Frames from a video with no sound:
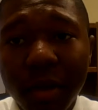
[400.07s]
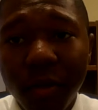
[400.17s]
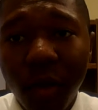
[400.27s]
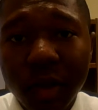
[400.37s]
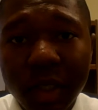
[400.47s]
the
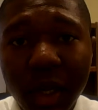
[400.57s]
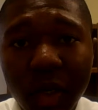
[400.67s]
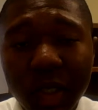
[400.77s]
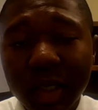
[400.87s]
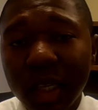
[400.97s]
first year
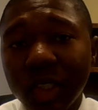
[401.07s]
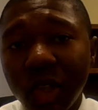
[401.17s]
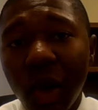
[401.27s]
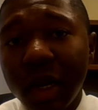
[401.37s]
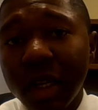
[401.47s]
since they
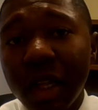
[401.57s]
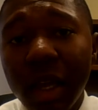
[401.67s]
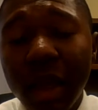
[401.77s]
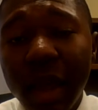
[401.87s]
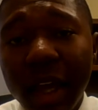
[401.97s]
started
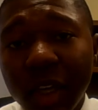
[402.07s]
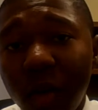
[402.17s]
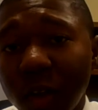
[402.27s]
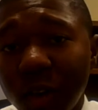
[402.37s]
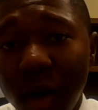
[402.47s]

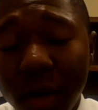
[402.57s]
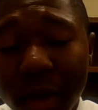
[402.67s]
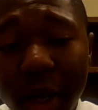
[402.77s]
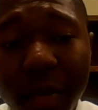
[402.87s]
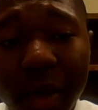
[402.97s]
antiretroviral
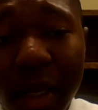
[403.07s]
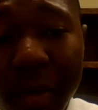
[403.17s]
therapy